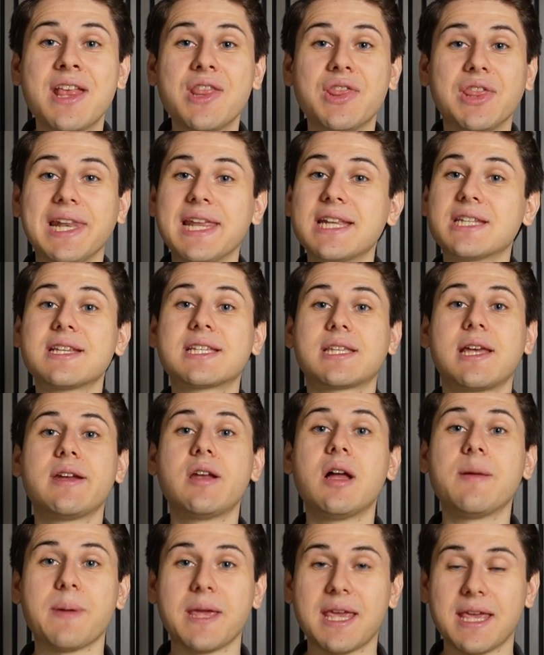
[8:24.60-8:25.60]
The link to sign
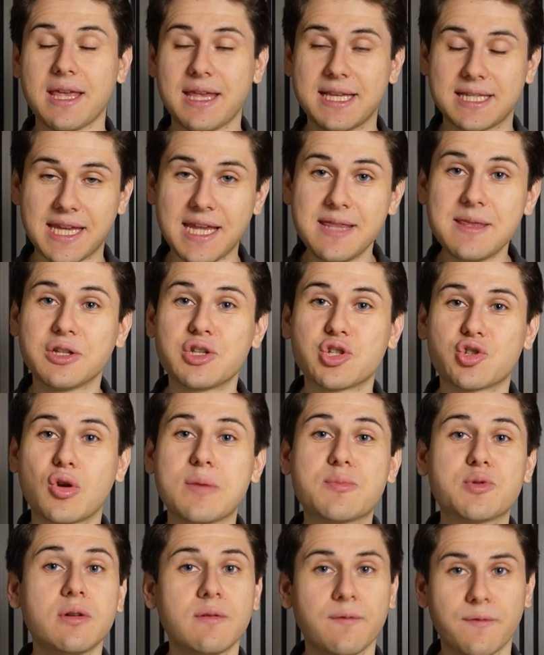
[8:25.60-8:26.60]
up is in the
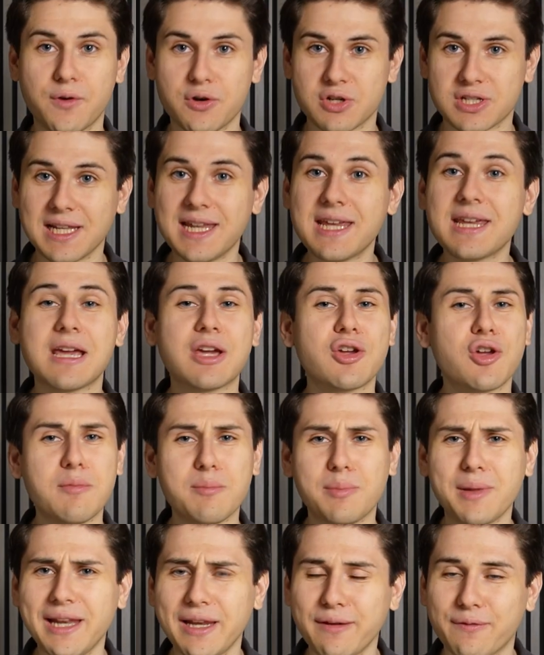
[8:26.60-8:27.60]
description, first link,
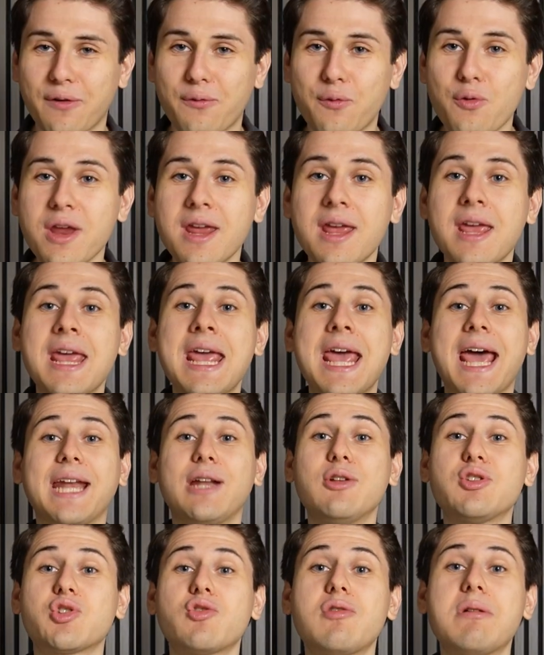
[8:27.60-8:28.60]
completely for free. And
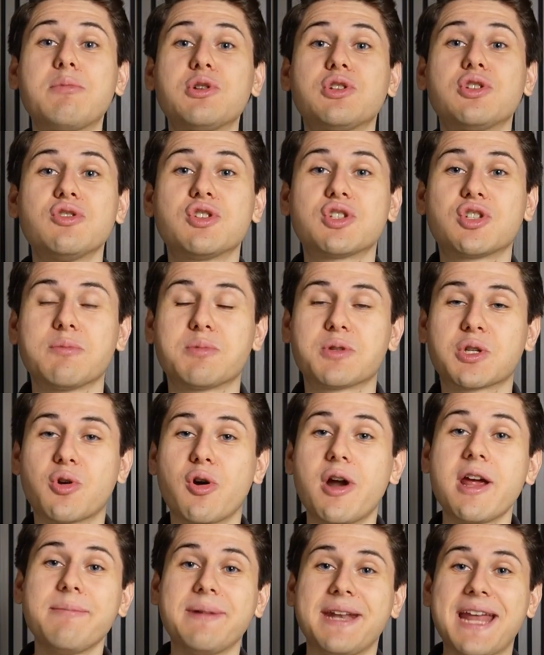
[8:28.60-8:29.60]
also remember to
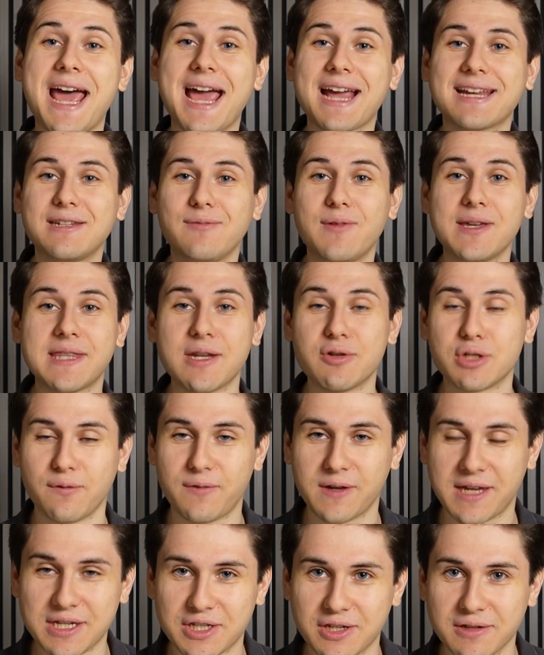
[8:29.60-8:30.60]
subscribe and activate the
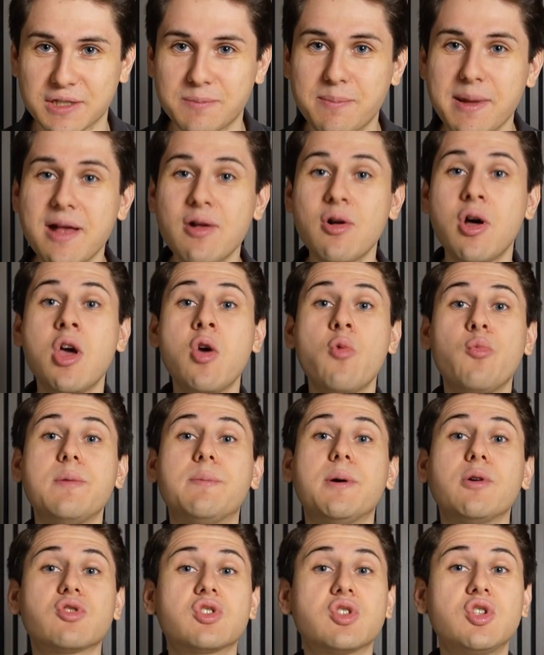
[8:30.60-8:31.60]
notifications bell. We
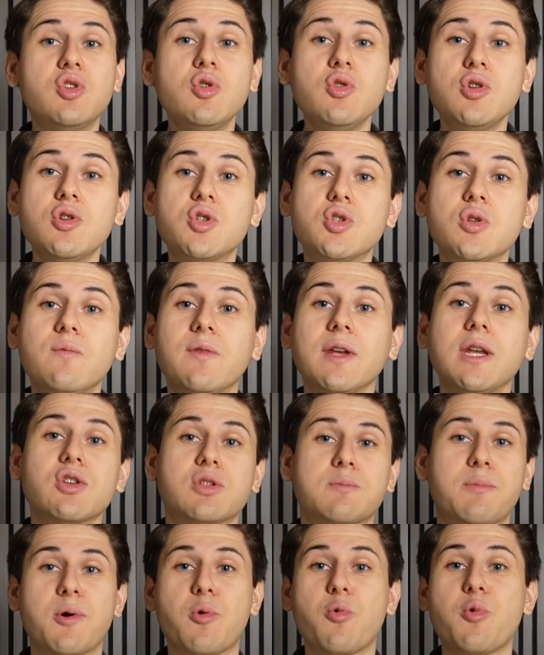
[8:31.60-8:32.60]
post 2 YouTube videos
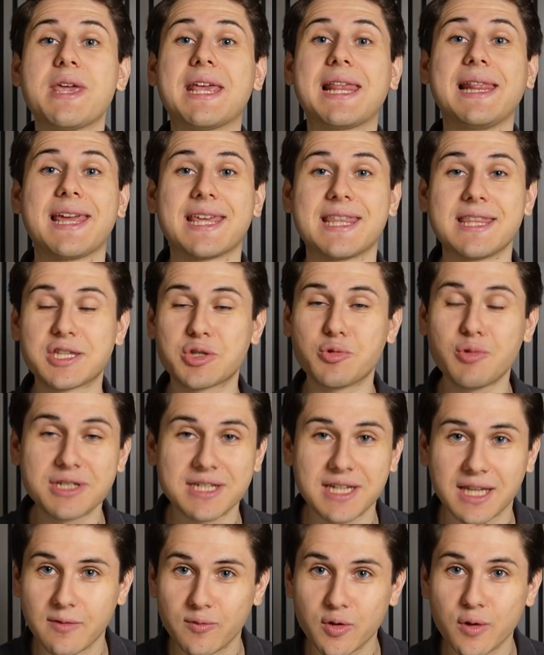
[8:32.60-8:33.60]
per week like this one to
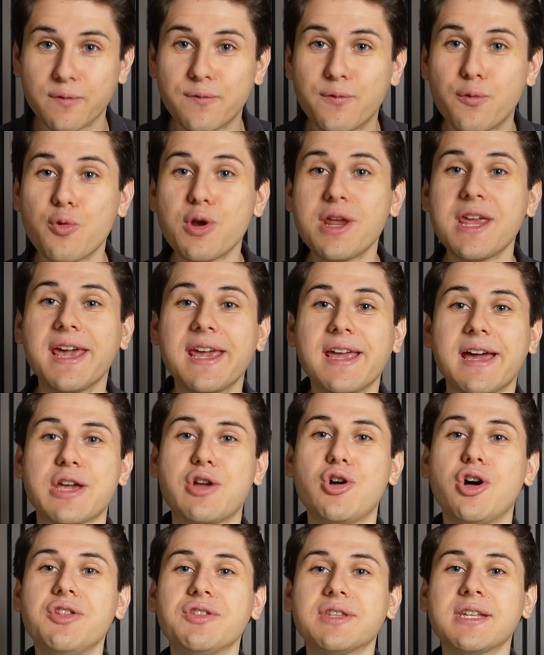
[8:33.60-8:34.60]
give you free AI
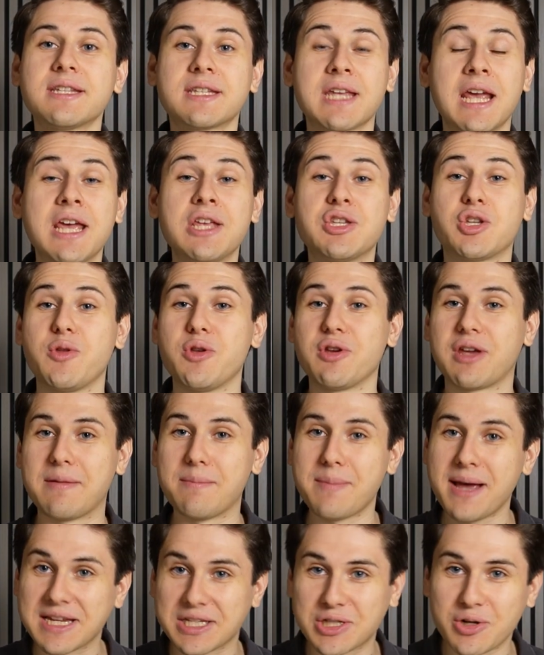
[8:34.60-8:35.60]
content so that you can
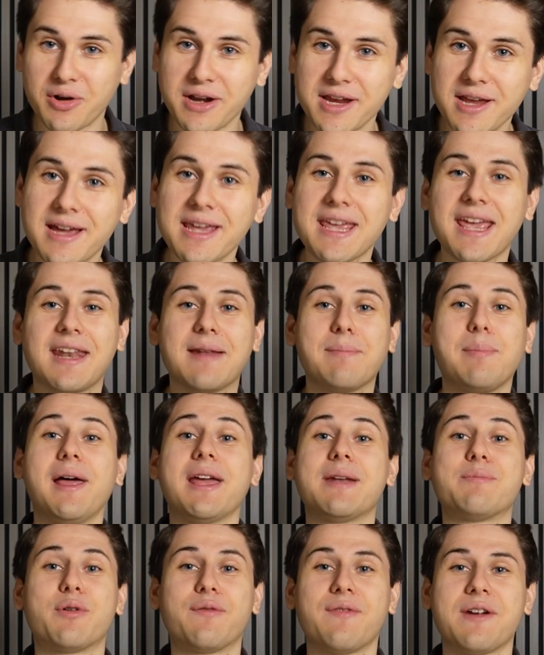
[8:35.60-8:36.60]
master AI and apply
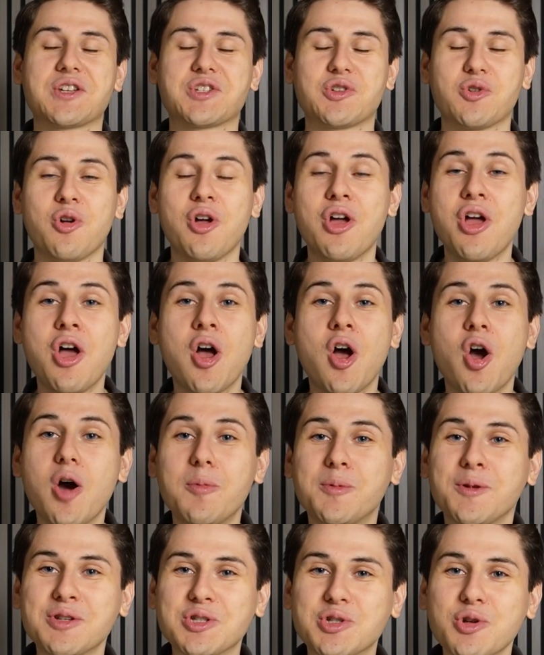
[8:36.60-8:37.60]
it professional. Hope
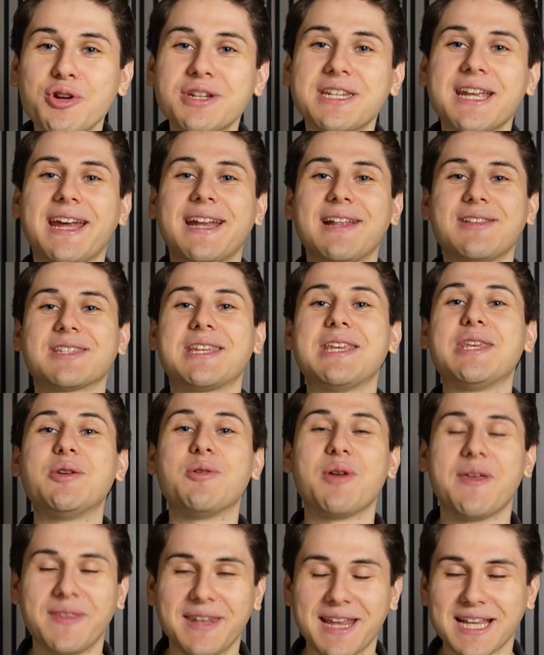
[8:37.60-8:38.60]
you enjoyed and I'll see you
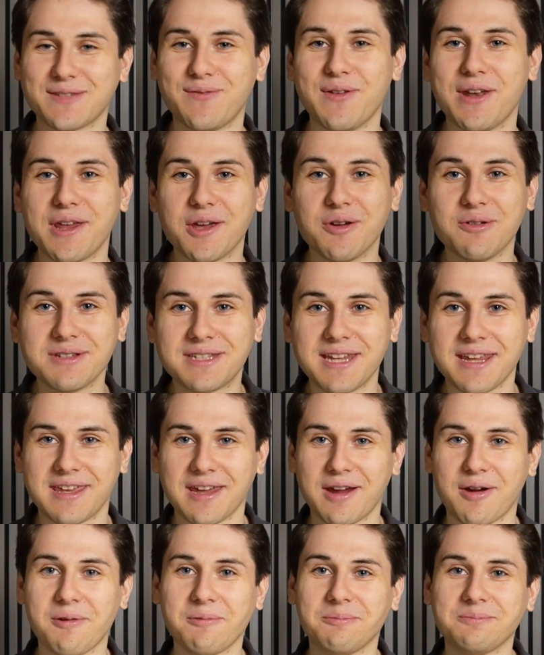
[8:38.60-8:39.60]
in the next video. Take
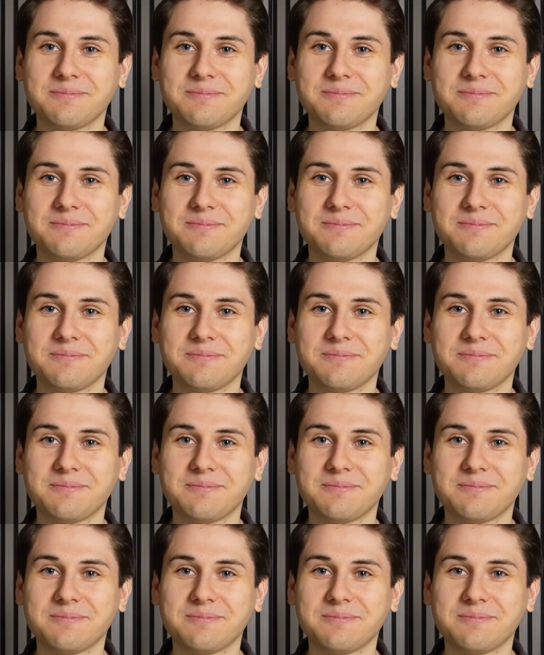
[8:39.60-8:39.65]
care.